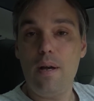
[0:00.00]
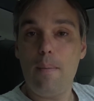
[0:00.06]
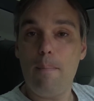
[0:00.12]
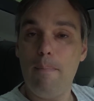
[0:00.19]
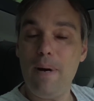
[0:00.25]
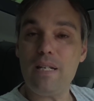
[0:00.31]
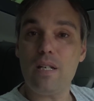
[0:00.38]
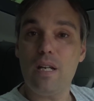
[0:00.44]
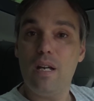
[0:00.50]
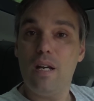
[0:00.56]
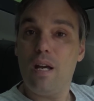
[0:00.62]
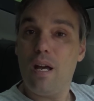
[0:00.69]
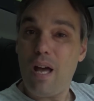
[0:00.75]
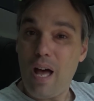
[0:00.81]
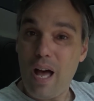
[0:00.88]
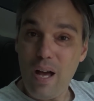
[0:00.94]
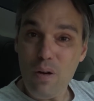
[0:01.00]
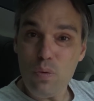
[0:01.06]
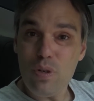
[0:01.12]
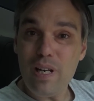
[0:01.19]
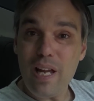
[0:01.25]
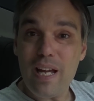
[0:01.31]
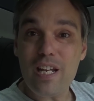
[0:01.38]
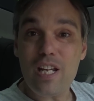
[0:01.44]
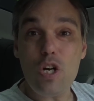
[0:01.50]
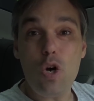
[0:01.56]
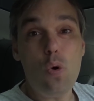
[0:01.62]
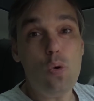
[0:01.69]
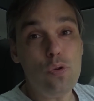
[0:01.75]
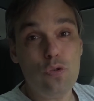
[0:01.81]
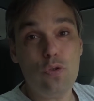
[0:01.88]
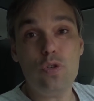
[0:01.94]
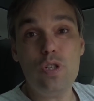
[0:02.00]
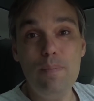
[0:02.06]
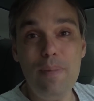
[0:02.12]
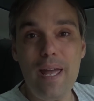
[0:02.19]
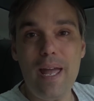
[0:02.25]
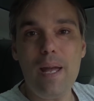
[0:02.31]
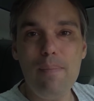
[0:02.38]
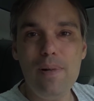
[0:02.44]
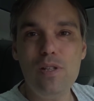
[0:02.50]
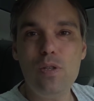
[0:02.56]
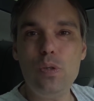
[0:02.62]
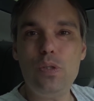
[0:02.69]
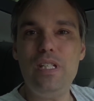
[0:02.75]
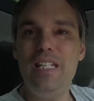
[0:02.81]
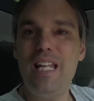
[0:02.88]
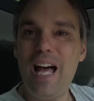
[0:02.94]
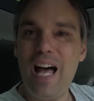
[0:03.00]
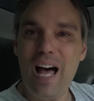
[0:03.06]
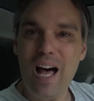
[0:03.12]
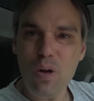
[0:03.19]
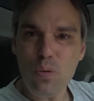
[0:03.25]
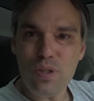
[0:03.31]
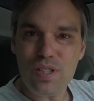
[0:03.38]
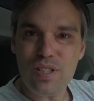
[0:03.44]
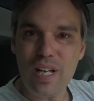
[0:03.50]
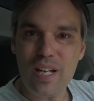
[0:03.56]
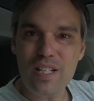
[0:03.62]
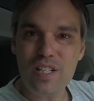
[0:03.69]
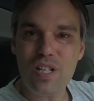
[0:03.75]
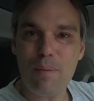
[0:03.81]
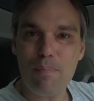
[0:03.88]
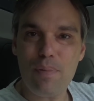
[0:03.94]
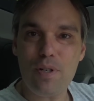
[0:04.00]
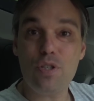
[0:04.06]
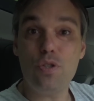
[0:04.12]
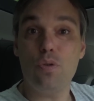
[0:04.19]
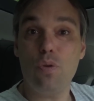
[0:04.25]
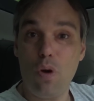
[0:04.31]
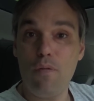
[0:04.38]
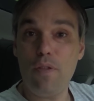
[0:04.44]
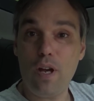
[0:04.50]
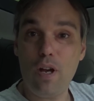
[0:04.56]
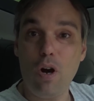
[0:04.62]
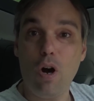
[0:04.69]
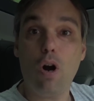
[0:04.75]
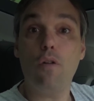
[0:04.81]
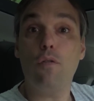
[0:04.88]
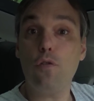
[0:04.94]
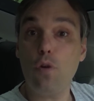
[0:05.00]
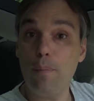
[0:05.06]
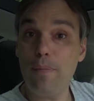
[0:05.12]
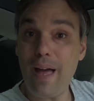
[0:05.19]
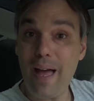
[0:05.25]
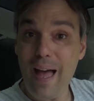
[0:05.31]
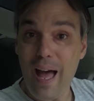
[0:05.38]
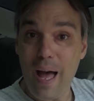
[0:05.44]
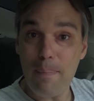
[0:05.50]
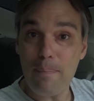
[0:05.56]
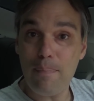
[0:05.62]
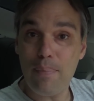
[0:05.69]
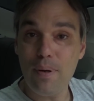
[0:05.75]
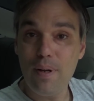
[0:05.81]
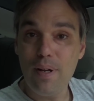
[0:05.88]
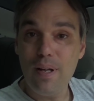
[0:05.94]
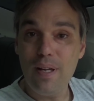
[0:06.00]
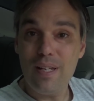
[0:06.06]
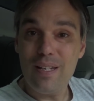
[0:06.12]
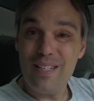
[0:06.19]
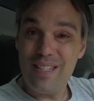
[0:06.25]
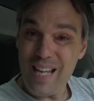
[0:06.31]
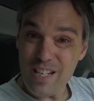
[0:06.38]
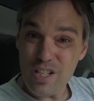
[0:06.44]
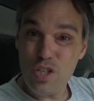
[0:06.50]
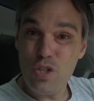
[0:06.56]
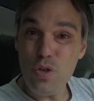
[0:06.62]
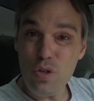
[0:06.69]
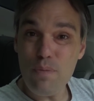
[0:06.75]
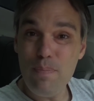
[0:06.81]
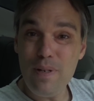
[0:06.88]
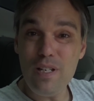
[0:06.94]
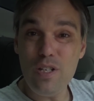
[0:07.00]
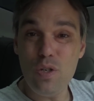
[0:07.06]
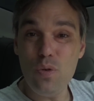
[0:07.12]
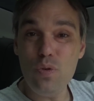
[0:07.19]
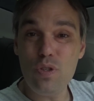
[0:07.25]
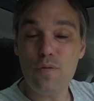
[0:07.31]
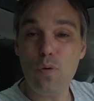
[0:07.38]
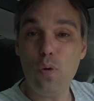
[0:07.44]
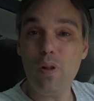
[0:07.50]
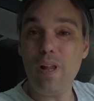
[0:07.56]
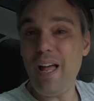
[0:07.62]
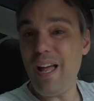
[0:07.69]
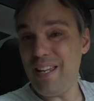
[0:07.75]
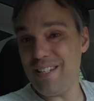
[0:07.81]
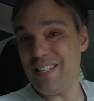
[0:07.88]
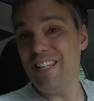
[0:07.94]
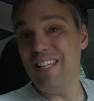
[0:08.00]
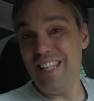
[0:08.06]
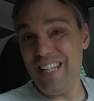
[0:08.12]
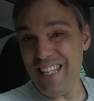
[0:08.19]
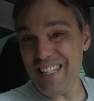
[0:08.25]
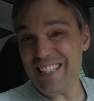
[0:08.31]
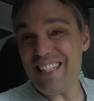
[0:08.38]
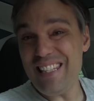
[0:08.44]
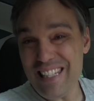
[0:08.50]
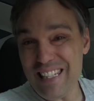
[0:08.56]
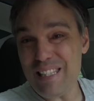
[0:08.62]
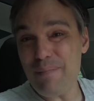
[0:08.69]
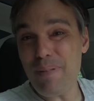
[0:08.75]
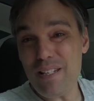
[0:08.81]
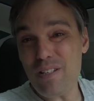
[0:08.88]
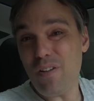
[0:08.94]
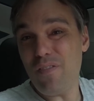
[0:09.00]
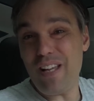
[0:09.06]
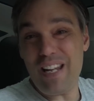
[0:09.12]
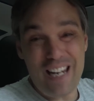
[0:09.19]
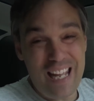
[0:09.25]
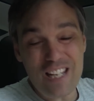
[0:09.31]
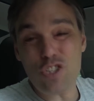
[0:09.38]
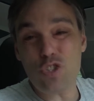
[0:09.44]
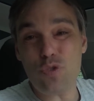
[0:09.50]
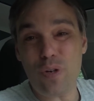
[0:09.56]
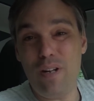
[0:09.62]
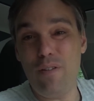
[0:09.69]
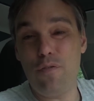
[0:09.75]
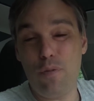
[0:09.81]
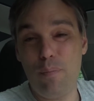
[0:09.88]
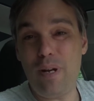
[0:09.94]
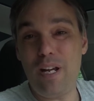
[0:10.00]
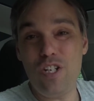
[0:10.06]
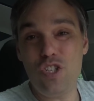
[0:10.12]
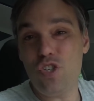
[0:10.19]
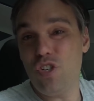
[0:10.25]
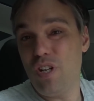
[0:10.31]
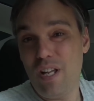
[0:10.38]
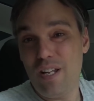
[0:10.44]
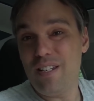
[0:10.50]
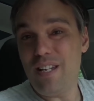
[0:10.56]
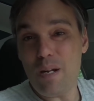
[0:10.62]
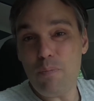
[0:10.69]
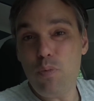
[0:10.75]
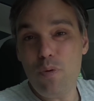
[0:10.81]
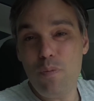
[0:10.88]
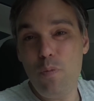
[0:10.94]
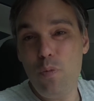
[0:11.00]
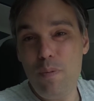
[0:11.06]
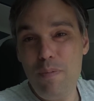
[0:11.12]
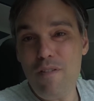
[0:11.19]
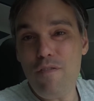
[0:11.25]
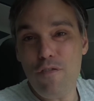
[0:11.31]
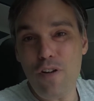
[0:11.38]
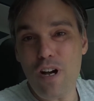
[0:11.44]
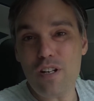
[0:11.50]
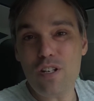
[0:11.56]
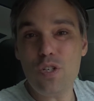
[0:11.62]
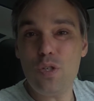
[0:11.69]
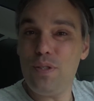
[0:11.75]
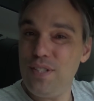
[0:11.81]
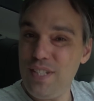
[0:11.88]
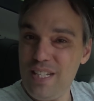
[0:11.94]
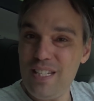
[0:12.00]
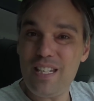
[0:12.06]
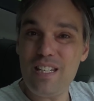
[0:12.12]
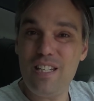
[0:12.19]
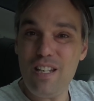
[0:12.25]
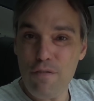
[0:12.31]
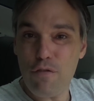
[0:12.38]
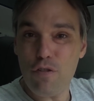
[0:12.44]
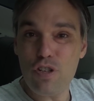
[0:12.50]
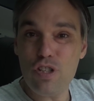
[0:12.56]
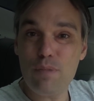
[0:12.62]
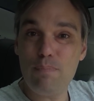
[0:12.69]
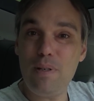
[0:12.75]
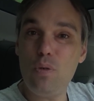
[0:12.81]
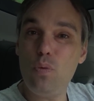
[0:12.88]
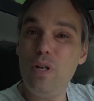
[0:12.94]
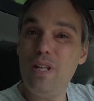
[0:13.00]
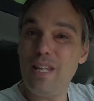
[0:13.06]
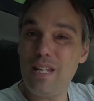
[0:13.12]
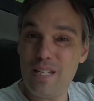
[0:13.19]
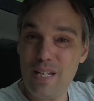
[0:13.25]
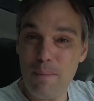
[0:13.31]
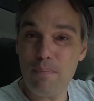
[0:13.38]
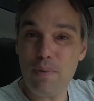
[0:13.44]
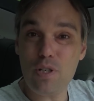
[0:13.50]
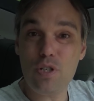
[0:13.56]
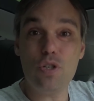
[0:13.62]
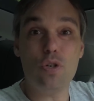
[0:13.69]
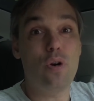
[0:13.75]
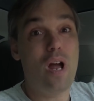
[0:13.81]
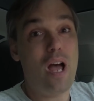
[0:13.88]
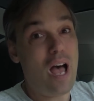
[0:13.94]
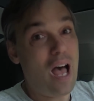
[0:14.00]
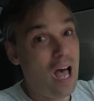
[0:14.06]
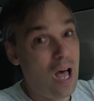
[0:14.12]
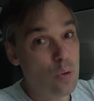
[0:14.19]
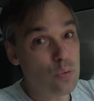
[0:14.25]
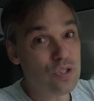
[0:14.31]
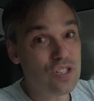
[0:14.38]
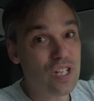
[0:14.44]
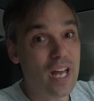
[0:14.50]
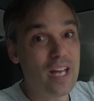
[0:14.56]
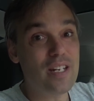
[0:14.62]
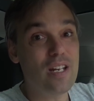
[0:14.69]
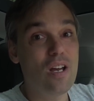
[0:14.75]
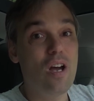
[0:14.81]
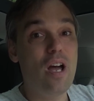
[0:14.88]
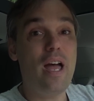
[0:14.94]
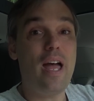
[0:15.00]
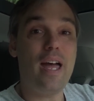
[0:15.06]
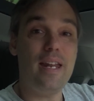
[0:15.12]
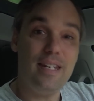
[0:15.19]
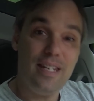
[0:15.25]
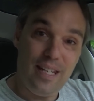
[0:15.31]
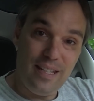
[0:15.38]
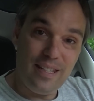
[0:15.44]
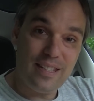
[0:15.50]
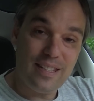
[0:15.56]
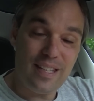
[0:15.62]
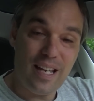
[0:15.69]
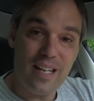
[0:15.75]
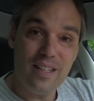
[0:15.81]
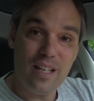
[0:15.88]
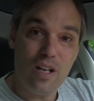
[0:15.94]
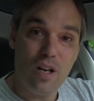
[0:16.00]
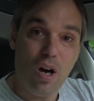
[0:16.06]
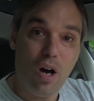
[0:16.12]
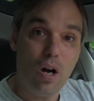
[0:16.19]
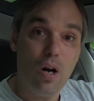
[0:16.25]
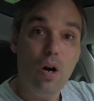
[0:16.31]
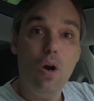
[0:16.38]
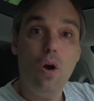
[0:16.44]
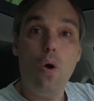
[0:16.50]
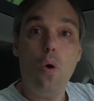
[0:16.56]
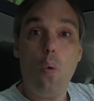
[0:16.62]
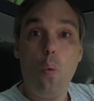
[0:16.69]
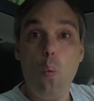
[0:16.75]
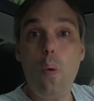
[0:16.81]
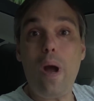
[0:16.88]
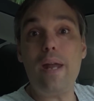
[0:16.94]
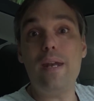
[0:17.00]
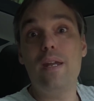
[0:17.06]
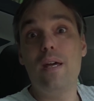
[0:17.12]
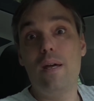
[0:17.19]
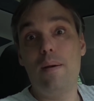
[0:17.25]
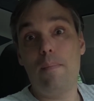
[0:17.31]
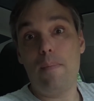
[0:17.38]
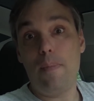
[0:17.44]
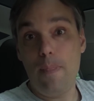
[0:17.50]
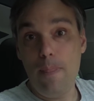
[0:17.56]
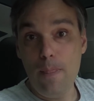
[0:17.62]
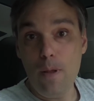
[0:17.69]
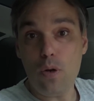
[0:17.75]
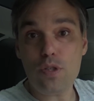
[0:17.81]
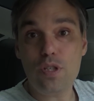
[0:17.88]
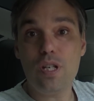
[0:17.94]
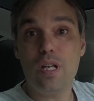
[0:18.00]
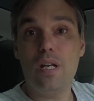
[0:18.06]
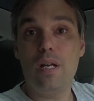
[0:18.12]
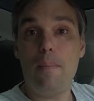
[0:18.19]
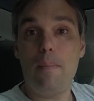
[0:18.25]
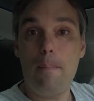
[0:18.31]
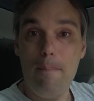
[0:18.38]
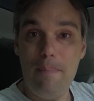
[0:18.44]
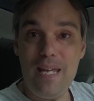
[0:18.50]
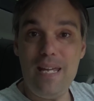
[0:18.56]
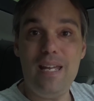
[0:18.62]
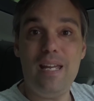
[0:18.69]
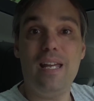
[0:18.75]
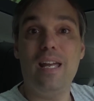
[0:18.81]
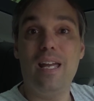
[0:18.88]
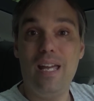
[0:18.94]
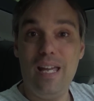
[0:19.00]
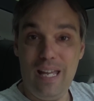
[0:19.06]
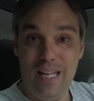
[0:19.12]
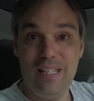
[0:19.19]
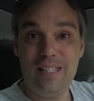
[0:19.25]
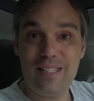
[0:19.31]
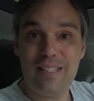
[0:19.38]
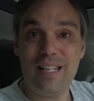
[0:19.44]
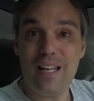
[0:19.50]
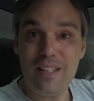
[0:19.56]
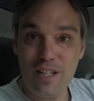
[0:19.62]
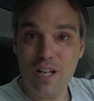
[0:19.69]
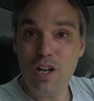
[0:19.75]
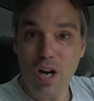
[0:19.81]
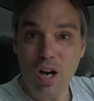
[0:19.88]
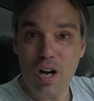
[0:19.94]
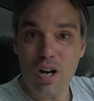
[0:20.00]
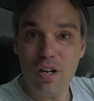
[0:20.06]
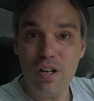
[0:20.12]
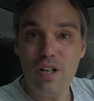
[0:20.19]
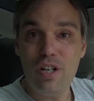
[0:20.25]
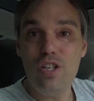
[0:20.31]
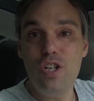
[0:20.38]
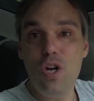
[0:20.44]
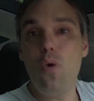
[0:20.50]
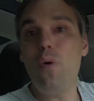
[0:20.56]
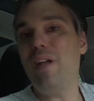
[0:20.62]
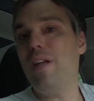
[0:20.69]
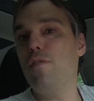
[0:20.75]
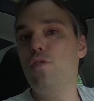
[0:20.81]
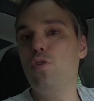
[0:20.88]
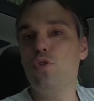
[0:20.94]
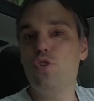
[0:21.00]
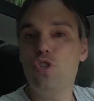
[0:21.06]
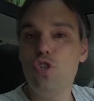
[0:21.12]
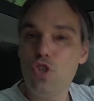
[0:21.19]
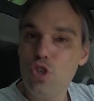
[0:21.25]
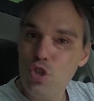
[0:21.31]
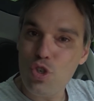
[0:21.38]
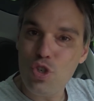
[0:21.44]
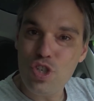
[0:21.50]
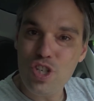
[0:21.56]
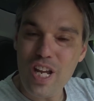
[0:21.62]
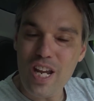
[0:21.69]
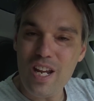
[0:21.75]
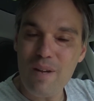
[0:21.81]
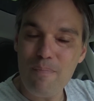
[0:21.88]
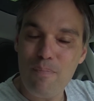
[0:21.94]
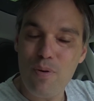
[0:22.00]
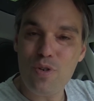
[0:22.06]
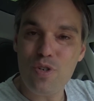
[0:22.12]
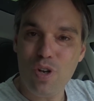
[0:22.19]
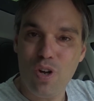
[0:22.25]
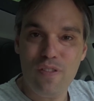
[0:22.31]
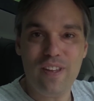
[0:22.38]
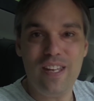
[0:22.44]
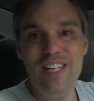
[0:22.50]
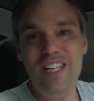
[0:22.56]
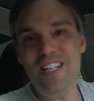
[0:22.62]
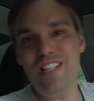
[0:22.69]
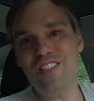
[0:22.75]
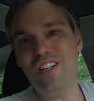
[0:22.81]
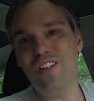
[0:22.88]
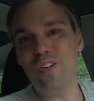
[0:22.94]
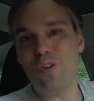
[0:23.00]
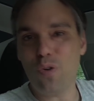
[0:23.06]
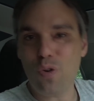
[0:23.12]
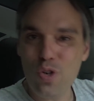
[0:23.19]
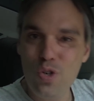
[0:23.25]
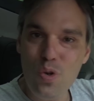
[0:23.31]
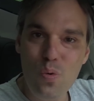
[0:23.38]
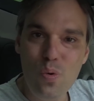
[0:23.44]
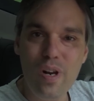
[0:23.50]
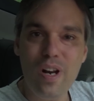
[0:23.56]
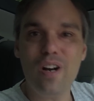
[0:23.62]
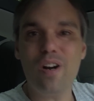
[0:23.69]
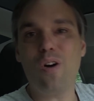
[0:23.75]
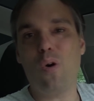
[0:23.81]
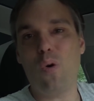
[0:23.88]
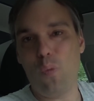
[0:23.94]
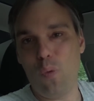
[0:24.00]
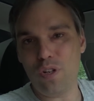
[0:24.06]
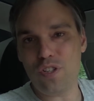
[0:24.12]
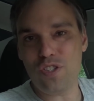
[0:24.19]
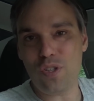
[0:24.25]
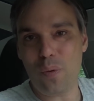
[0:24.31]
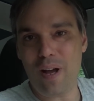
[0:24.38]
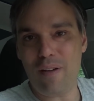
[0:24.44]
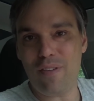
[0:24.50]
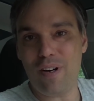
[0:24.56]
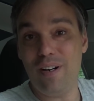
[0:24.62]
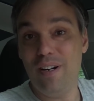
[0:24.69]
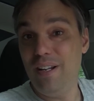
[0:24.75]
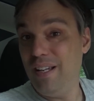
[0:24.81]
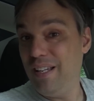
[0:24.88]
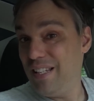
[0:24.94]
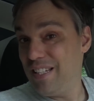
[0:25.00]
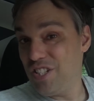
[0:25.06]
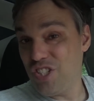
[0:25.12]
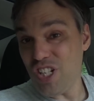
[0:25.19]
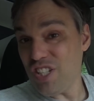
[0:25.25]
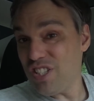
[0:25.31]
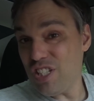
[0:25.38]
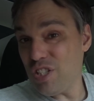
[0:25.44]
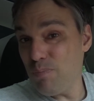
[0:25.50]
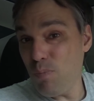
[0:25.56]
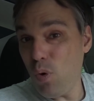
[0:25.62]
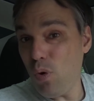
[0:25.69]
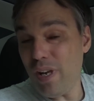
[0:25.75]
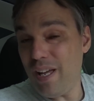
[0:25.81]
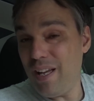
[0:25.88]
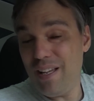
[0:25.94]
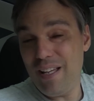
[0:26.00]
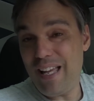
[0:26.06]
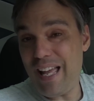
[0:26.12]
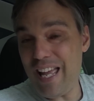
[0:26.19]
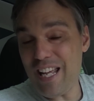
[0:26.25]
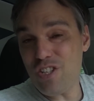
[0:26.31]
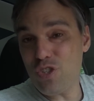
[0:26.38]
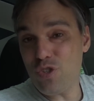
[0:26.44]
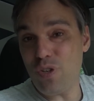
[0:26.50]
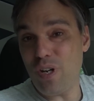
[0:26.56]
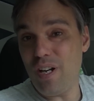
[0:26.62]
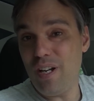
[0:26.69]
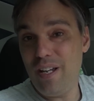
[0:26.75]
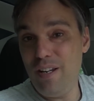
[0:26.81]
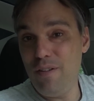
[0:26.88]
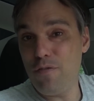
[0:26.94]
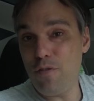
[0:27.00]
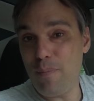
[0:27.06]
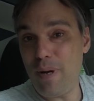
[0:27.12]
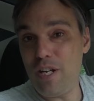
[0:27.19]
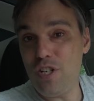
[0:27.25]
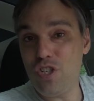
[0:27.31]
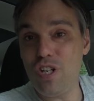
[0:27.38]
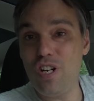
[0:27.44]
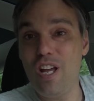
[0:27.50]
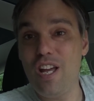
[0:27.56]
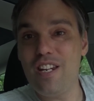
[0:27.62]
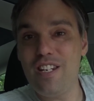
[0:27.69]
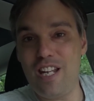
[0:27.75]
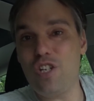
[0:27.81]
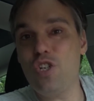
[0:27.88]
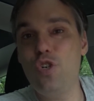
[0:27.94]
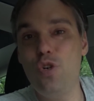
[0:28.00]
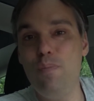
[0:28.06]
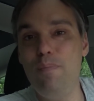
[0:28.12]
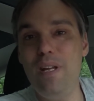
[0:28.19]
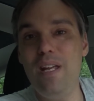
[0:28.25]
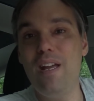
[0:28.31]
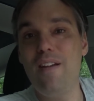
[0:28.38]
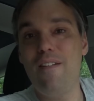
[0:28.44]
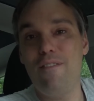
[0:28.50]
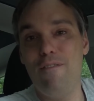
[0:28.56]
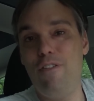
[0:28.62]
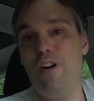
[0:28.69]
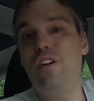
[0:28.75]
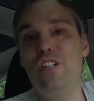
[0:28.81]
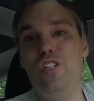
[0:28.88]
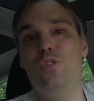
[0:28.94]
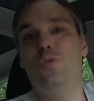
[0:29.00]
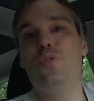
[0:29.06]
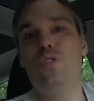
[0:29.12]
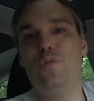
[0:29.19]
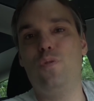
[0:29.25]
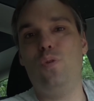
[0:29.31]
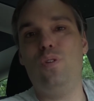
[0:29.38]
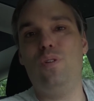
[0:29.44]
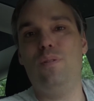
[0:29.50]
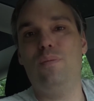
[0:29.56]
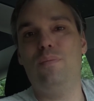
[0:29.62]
But I would like also to be able to see the outside temperature of the car from the app. That could be useful and is a little bit of an extra information that would be fun to see the difference between the temperature outside and inside the car when not being inside the car, knowing if you should put on the heater or cooler or whatsoever. Just a small extra information that could be very useful.